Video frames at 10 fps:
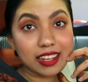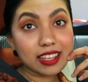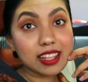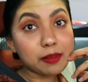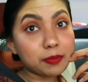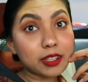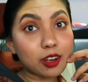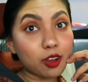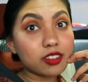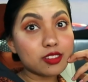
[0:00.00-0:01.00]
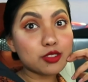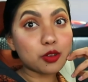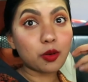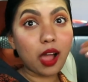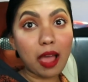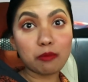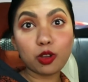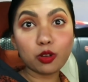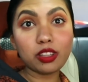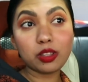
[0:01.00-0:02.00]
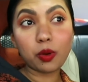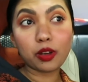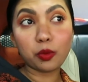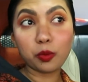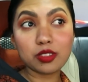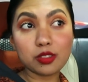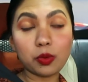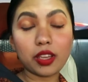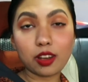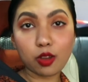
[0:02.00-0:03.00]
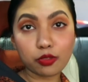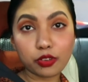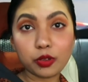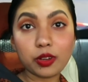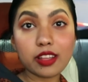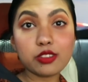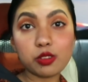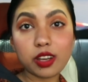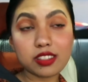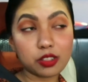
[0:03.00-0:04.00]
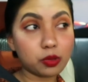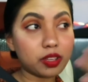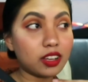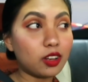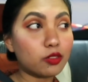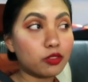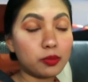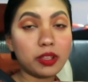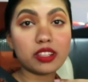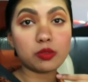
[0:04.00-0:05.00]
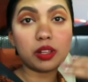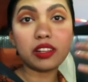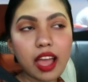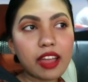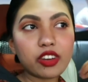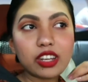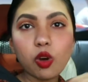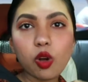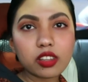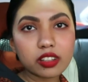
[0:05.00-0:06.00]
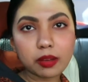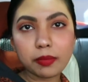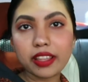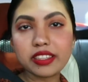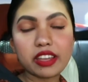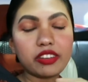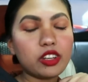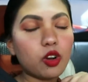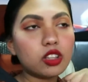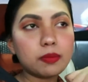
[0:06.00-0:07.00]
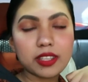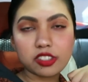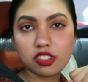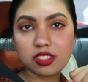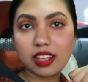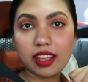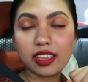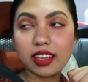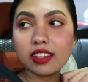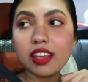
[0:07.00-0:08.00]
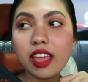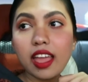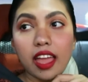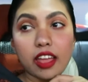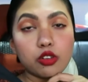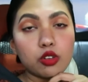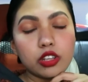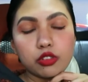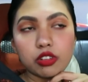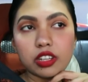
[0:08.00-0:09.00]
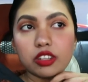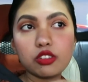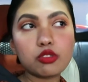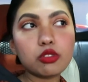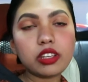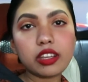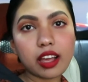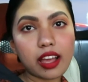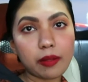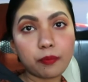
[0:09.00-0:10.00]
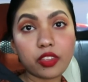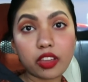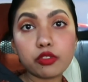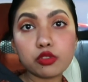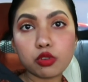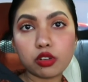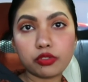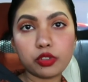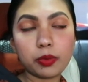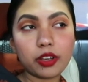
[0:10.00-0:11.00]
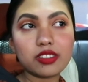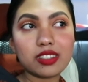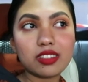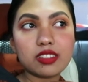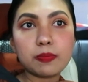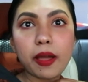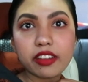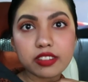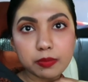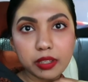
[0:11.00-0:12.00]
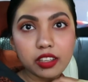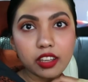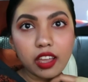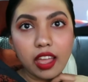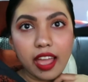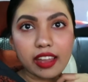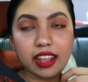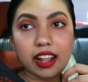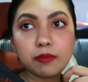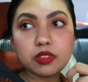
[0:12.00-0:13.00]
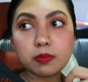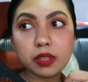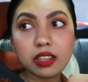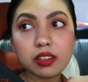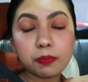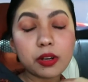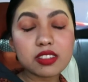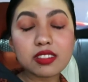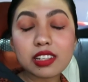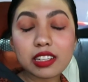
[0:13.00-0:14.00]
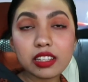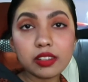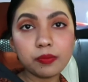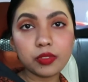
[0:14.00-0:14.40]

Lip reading: It has helped me a lot. So I'm not only the one who is doing a lot for you guys, you guys are doing a lot for me as well. I read all the comments, I read all the messages that I get, and truly I am thankful to all of you, because it inspires me and helps me personally